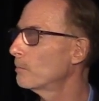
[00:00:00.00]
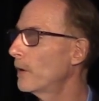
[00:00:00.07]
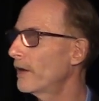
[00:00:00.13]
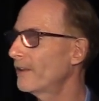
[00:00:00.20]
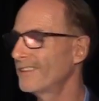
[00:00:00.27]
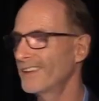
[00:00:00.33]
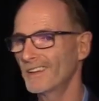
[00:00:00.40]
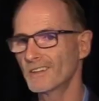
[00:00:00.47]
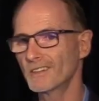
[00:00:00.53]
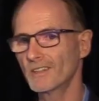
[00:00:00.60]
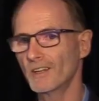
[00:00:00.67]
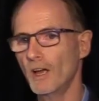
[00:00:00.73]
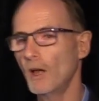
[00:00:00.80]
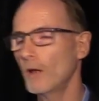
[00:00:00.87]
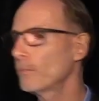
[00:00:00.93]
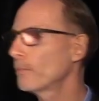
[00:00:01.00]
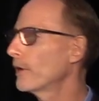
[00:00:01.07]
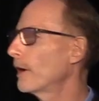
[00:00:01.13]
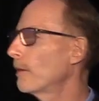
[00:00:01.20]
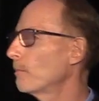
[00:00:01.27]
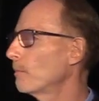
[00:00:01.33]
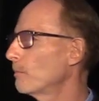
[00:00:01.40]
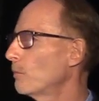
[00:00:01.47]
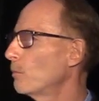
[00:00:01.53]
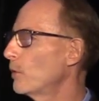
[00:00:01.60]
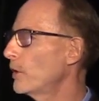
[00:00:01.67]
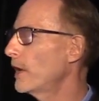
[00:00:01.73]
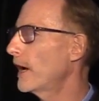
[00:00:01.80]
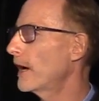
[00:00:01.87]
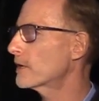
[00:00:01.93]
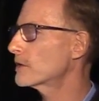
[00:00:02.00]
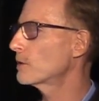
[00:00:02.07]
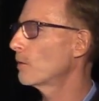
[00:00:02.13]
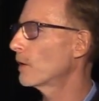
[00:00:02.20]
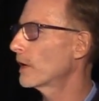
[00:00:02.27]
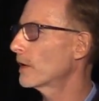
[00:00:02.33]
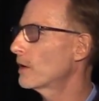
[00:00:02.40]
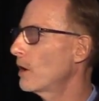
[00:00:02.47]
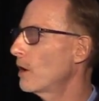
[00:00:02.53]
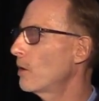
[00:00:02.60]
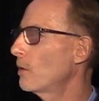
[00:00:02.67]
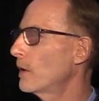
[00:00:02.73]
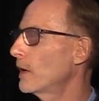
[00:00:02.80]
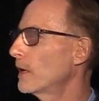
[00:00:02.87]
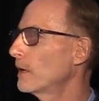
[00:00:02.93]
but that doesn't help them when they actually want to go